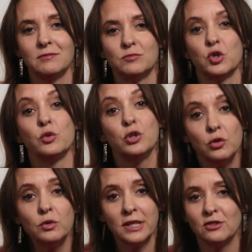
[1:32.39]
So
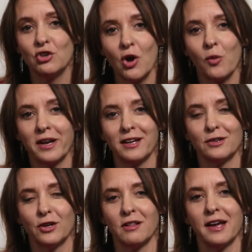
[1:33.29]
you need to know what it can
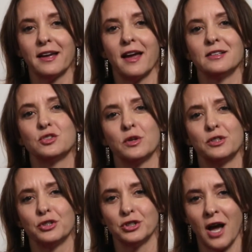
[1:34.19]
look like, and so does
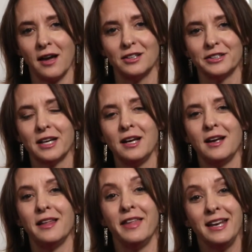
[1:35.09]
your child,
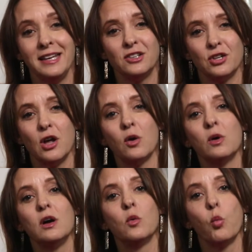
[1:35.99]
and they need to know
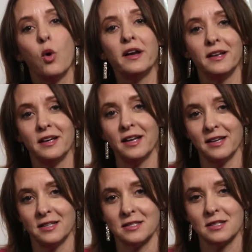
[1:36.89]
what it
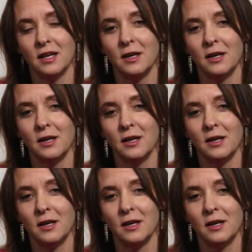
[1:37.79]
is.